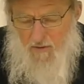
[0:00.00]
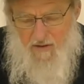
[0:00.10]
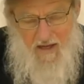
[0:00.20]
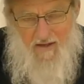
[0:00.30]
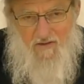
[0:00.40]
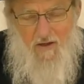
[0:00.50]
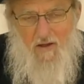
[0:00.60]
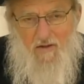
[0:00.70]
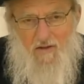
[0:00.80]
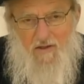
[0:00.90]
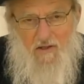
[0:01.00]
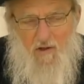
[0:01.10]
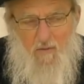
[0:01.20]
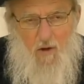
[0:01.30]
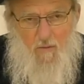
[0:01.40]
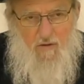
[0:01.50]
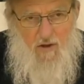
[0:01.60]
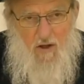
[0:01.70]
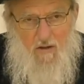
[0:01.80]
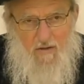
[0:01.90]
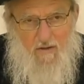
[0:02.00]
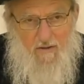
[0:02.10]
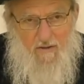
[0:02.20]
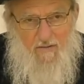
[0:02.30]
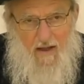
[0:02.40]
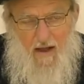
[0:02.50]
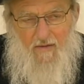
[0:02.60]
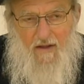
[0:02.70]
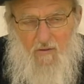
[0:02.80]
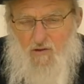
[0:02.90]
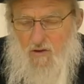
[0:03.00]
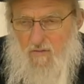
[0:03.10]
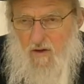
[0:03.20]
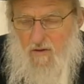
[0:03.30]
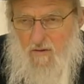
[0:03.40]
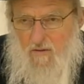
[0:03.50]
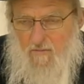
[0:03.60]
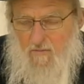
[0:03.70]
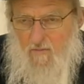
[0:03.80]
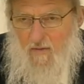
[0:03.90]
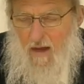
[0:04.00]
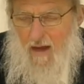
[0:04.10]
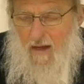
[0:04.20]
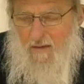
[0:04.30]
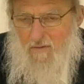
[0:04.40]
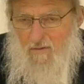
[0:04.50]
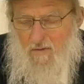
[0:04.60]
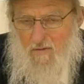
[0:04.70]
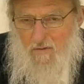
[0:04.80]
days, the city is going to be overturned, and they do tshuva, and